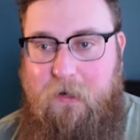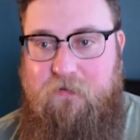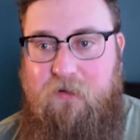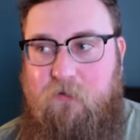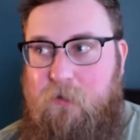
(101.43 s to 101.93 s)

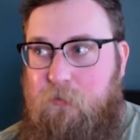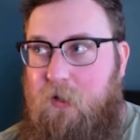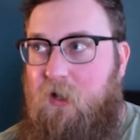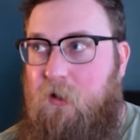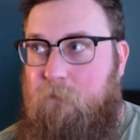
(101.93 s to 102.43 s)
basically
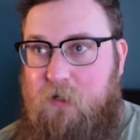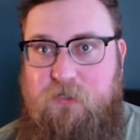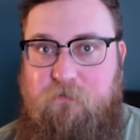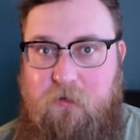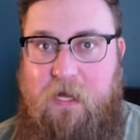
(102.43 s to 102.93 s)
putting a
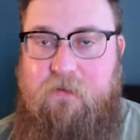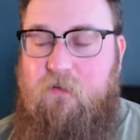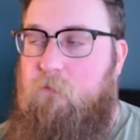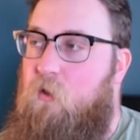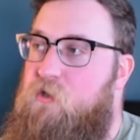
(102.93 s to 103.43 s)
bunch of plans
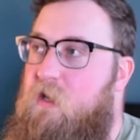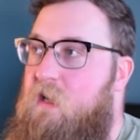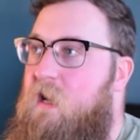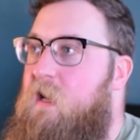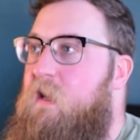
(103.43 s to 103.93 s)
in
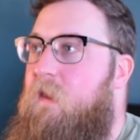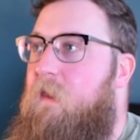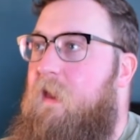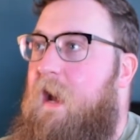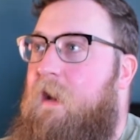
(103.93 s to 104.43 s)
motion
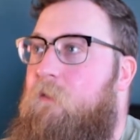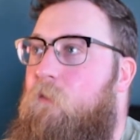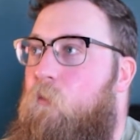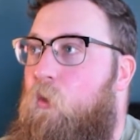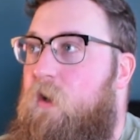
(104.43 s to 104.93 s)
that
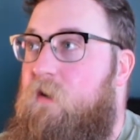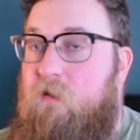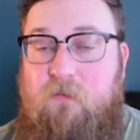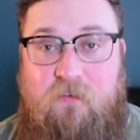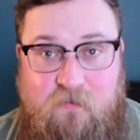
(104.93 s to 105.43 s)
would
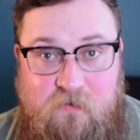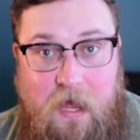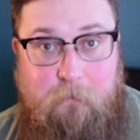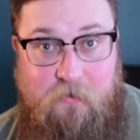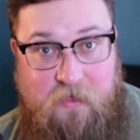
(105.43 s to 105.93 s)

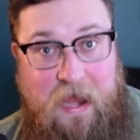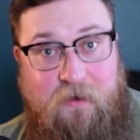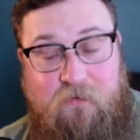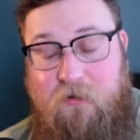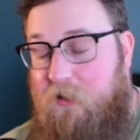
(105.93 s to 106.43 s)
stop
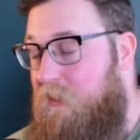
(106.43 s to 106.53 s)
that.